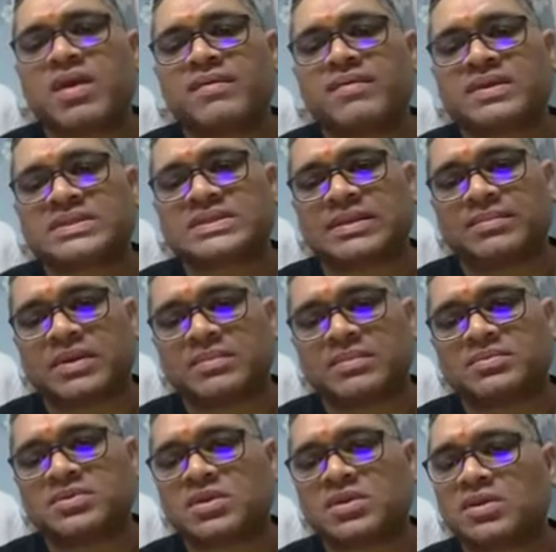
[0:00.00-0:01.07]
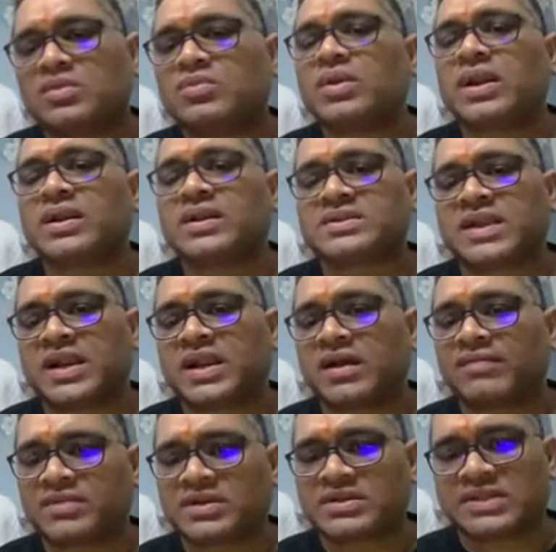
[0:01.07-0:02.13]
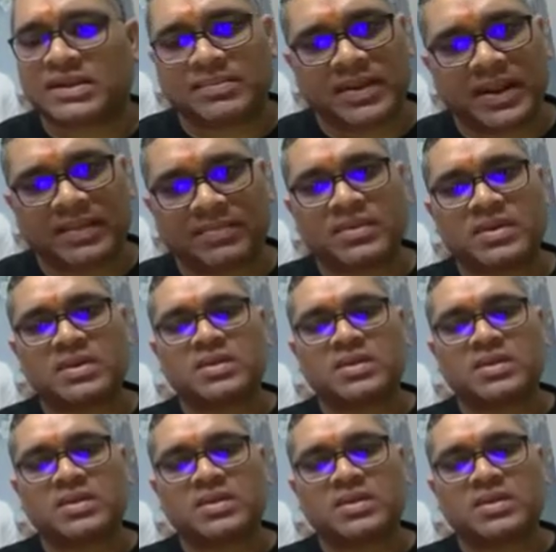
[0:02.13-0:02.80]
be having symptoms. You will understand after some time.